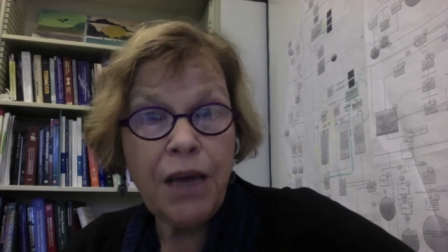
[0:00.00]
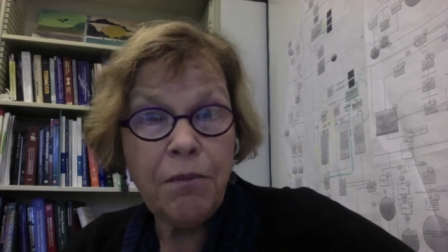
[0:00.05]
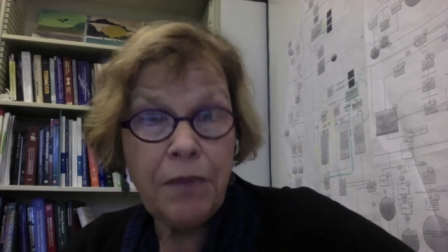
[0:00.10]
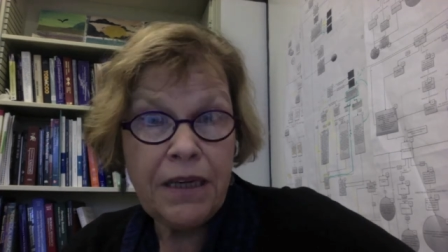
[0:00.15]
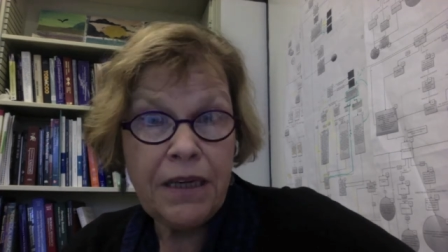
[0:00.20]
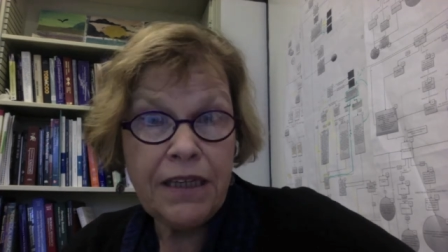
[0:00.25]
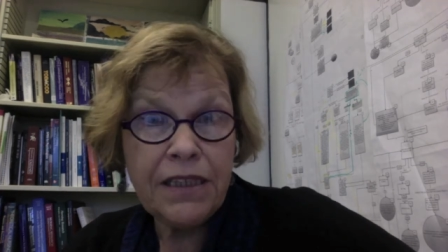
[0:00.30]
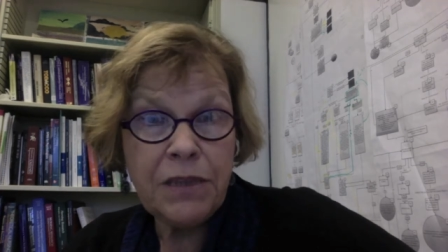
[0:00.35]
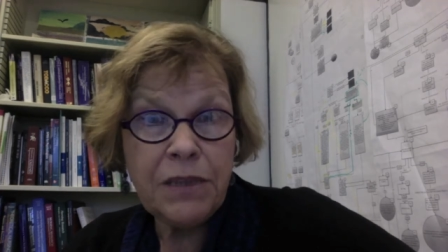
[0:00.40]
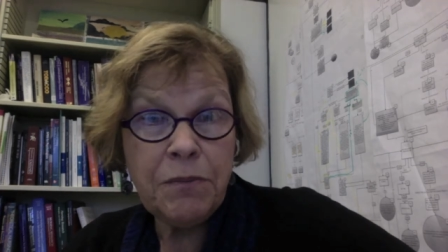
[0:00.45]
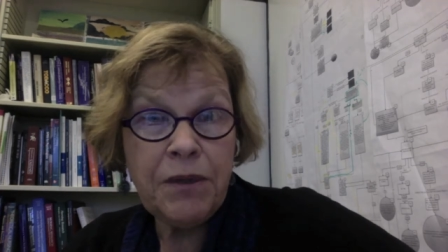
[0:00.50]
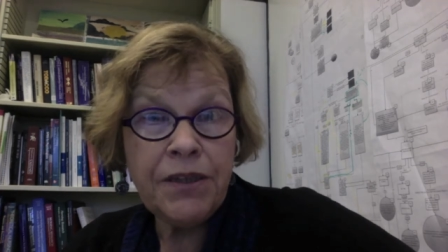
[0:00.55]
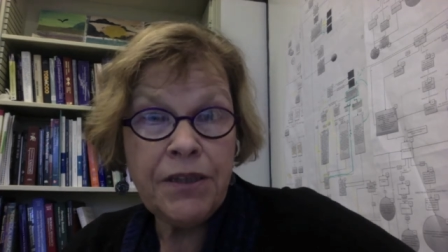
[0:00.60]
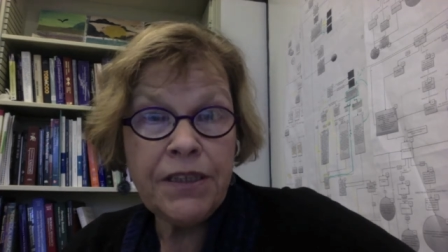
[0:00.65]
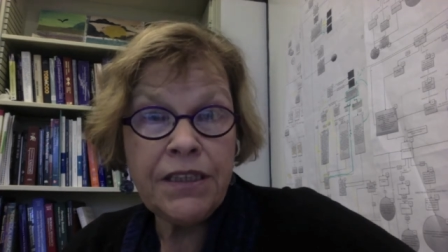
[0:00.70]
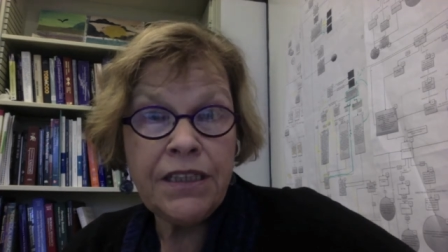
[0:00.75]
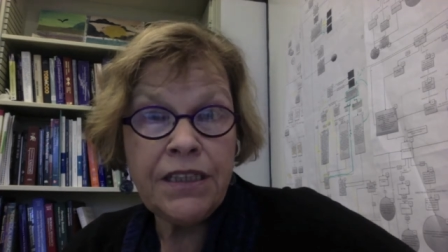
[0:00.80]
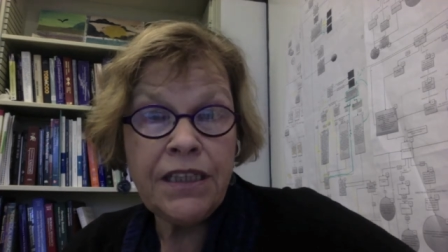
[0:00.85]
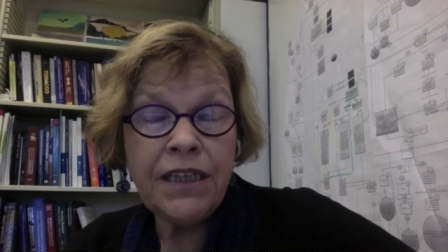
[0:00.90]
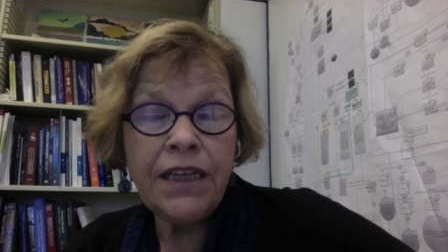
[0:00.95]
be
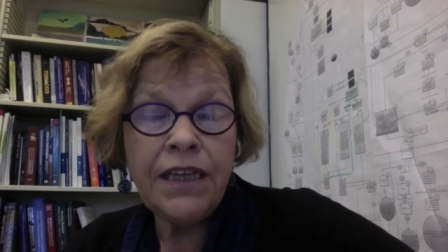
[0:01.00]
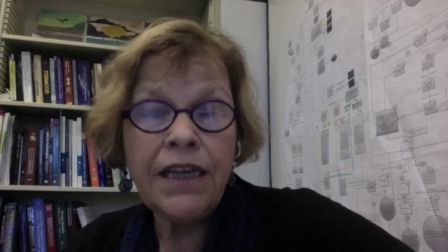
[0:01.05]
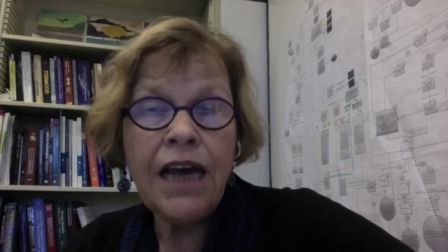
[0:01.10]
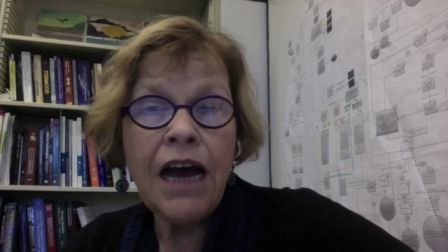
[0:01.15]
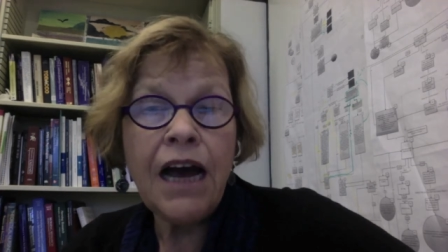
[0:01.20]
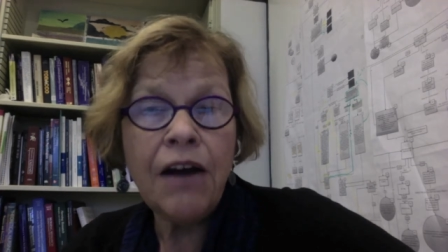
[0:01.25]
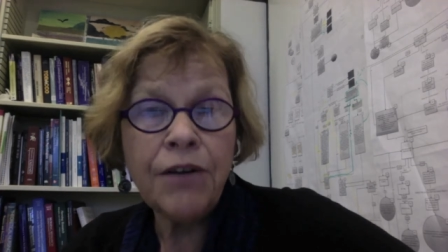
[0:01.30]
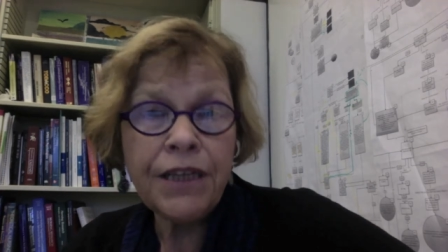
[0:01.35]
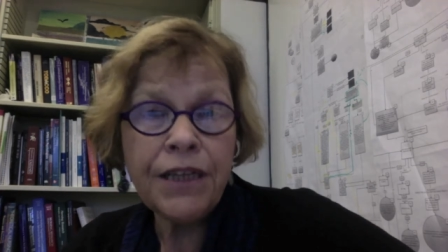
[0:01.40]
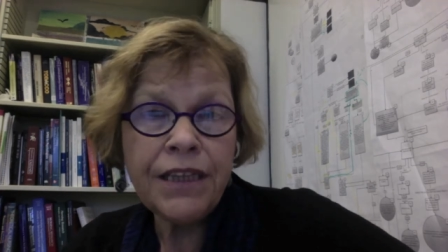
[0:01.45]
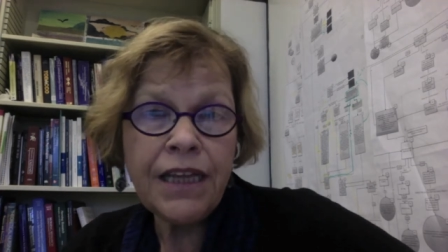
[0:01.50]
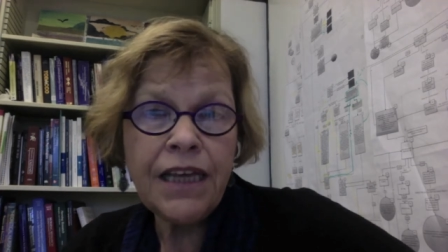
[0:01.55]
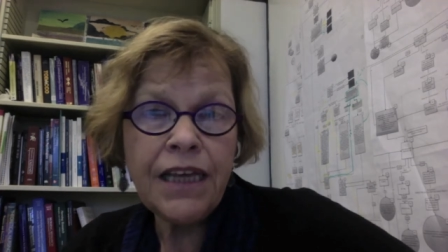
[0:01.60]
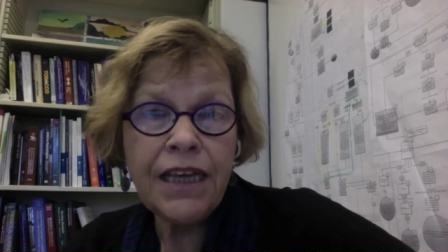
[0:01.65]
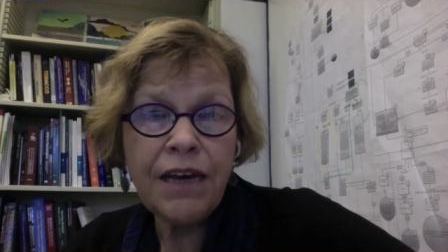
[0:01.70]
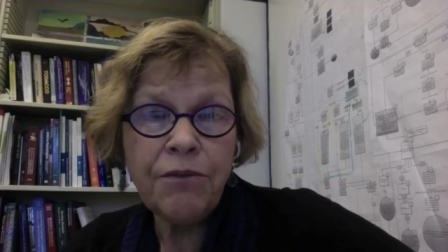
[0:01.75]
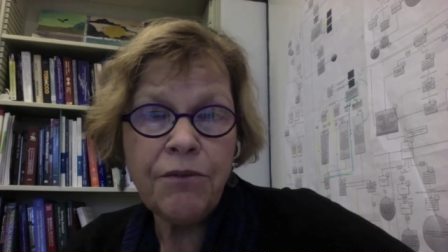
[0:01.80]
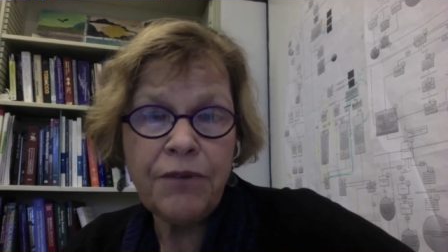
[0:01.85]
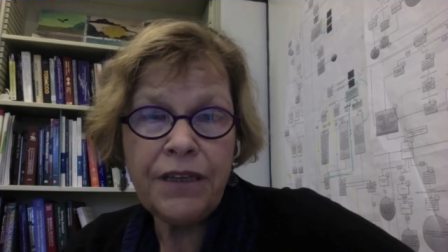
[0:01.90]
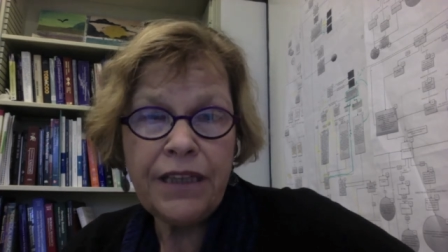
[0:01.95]
experiencing? And how can they
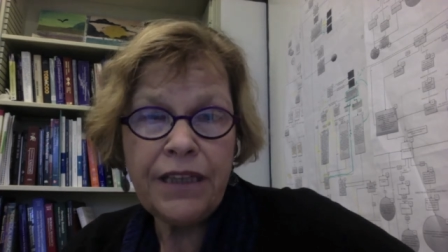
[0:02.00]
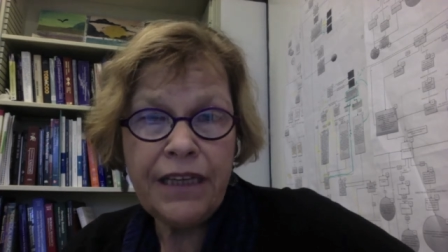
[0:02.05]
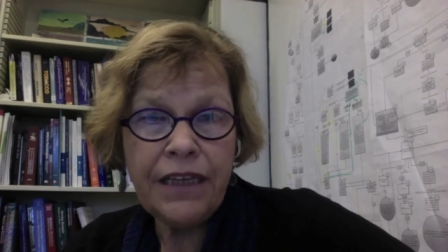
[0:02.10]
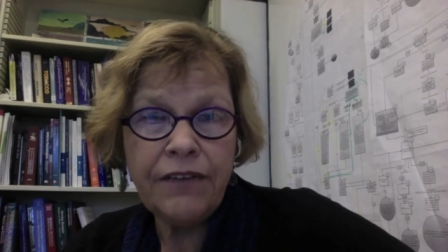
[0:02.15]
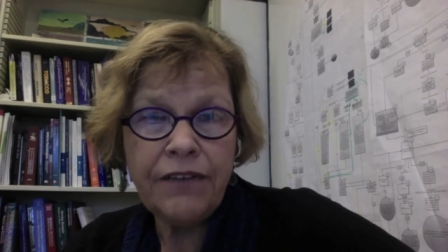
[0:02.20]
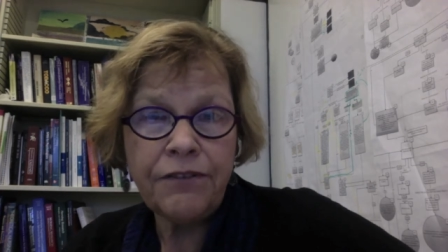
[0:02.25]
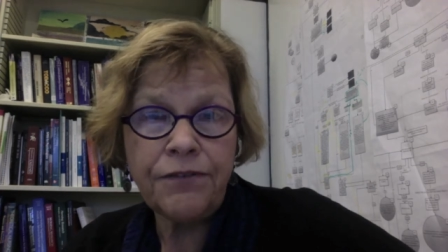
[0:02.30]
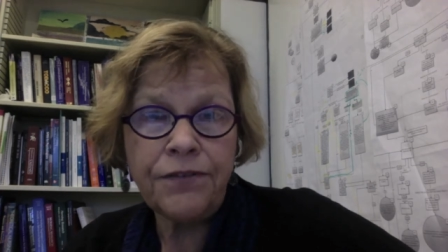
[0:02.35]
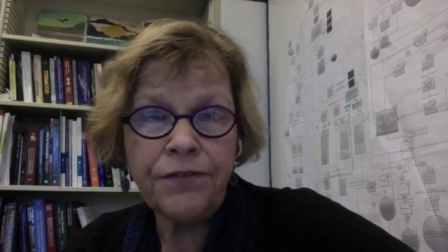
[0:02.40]
get relief?